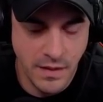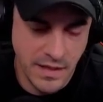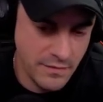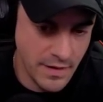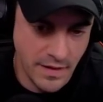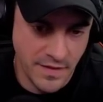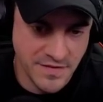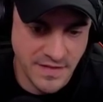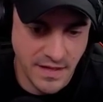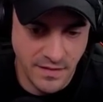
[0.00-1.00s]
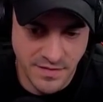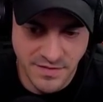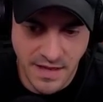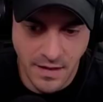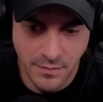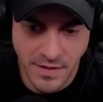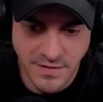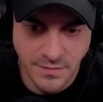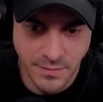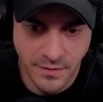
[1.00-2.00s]
and even and this is not this is not meant
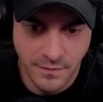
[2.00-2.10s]
to be